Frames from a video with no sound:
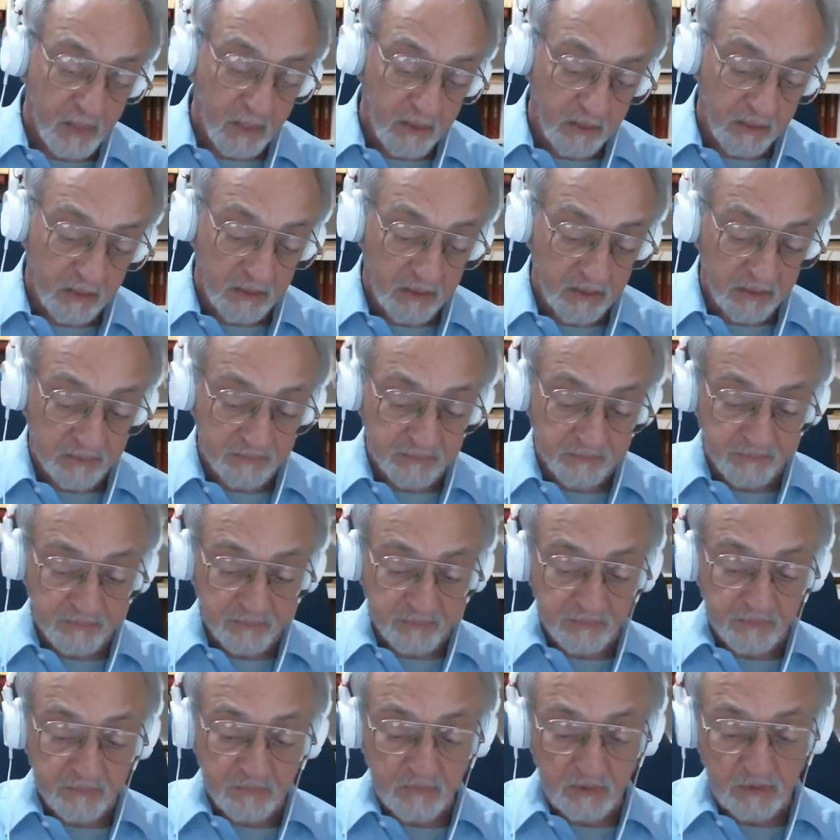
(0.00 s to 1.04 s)

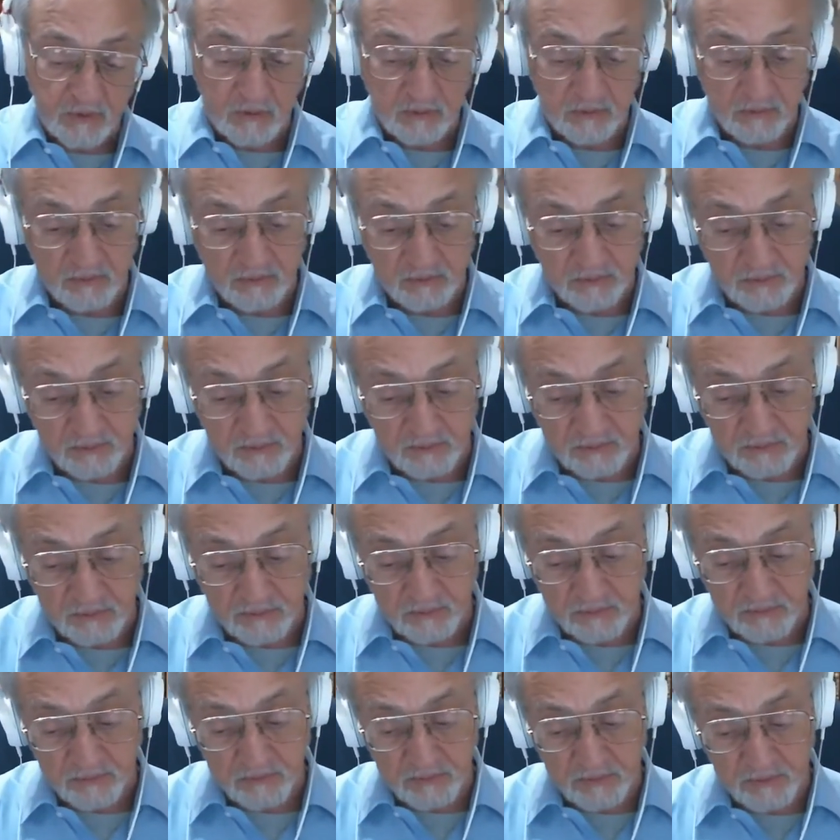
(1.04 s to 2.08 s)
um,
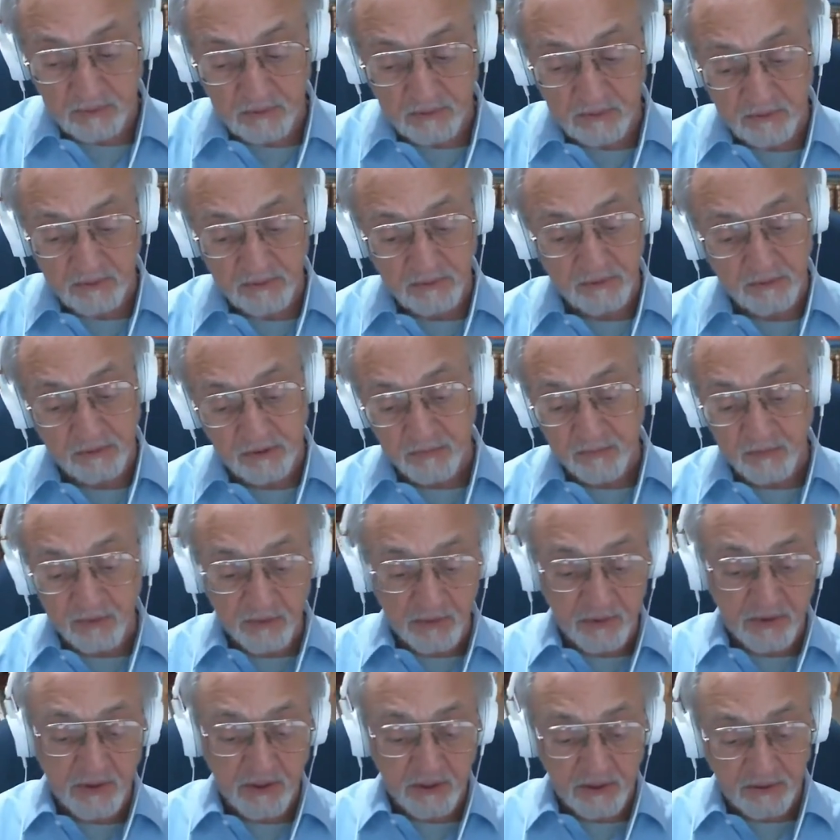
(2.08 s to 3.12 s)
or uh, your
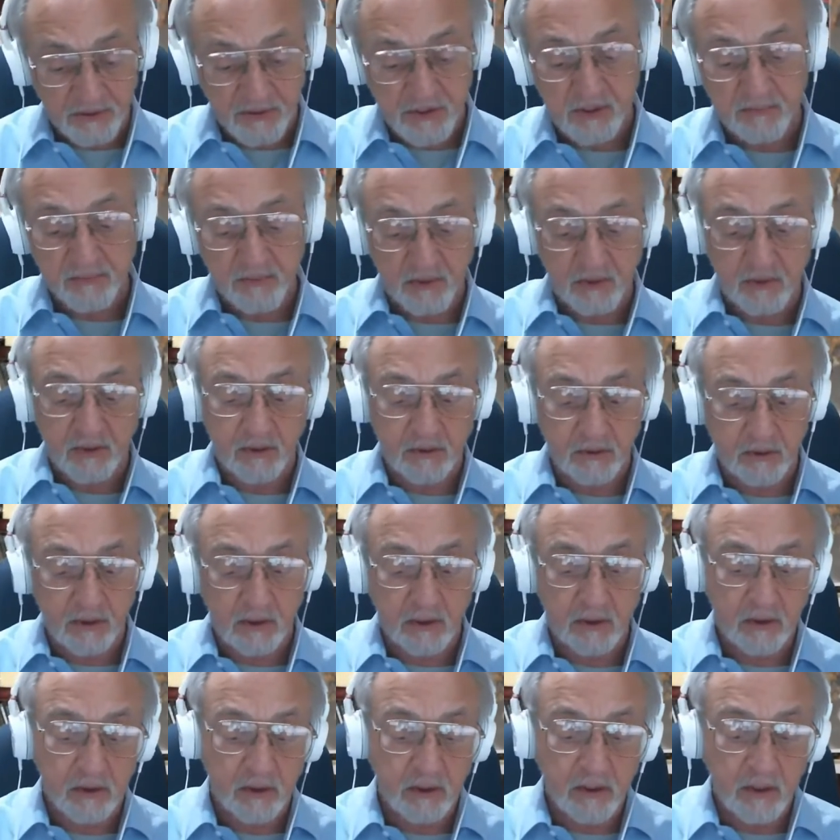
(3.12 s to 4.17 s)
community or something like
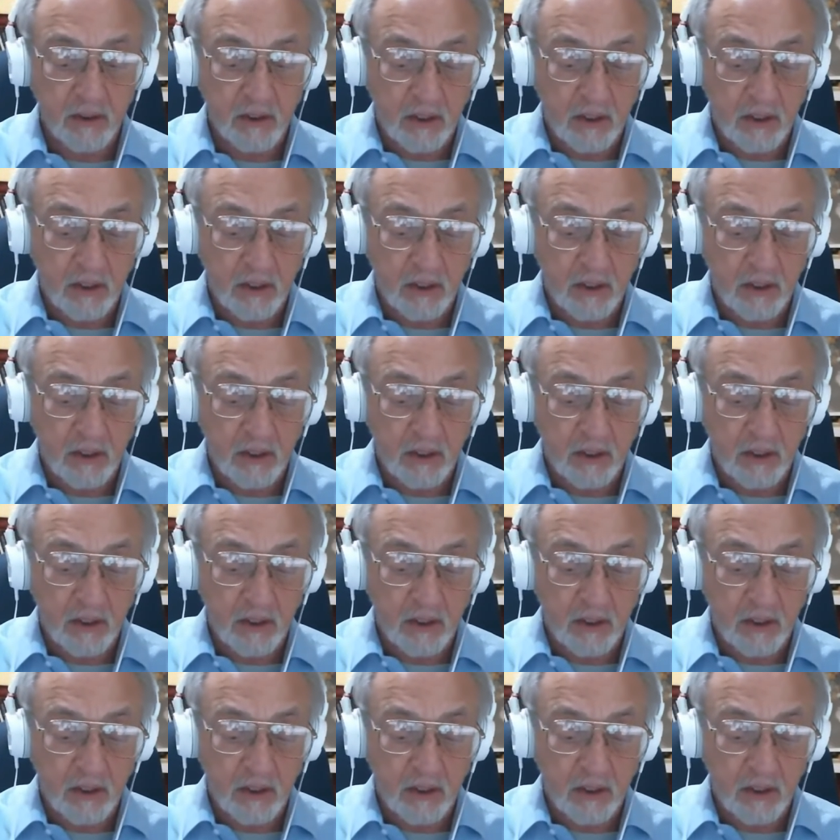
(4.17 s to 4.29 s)
that,